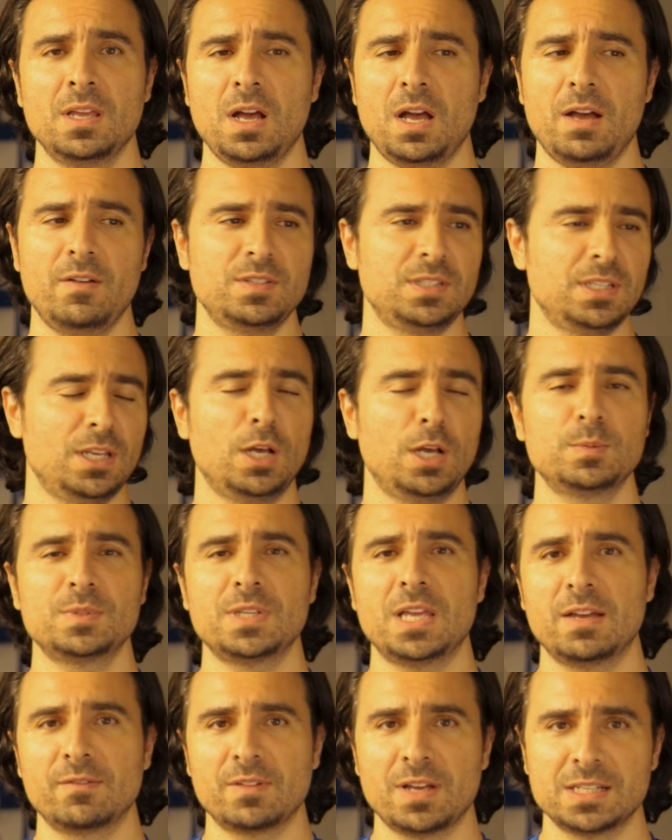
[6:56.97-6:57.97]
Obviously, it helps
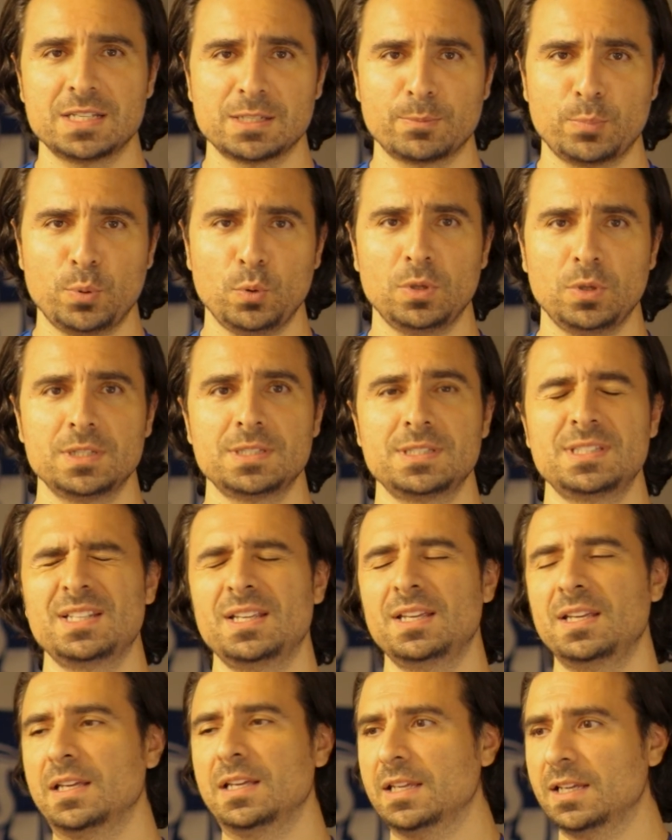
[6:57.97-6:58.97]
to have guys like
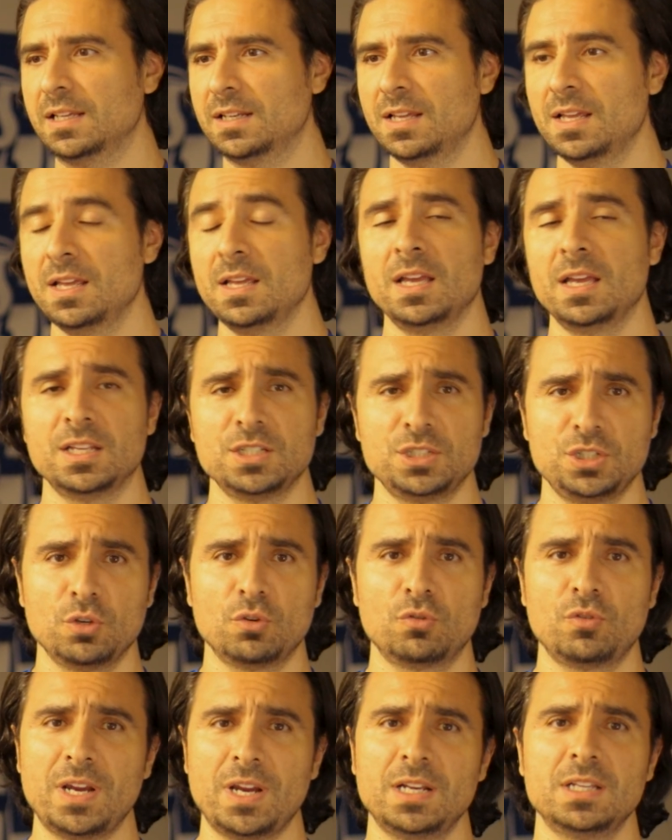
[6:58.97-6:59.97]
Pulisic and and
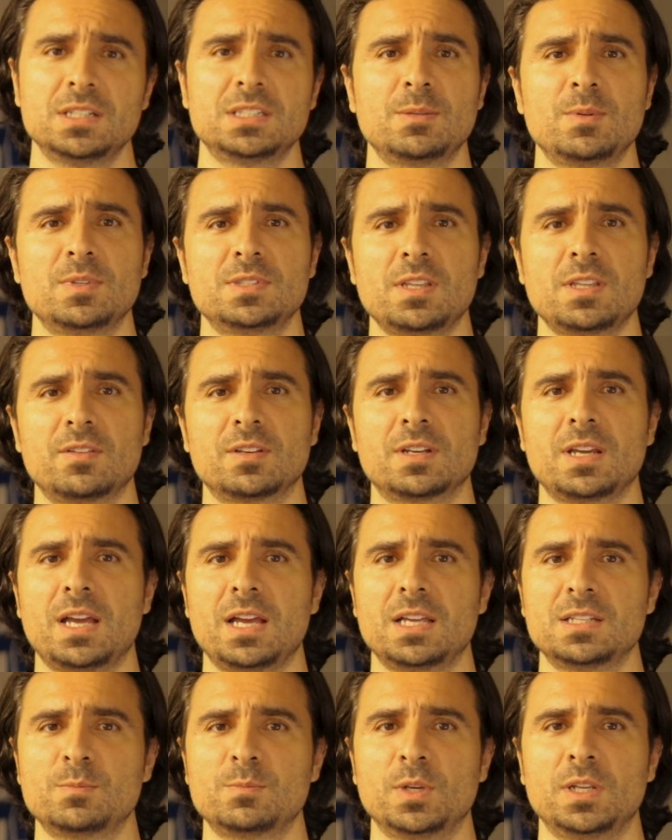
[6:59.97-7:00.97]
Gio Reyna and some of these other
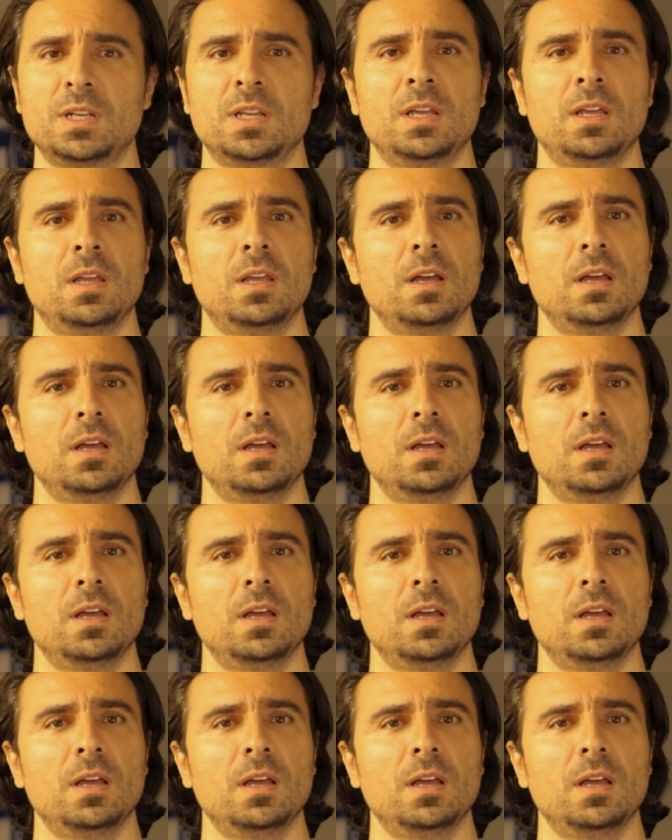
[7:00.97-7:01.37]
guys, but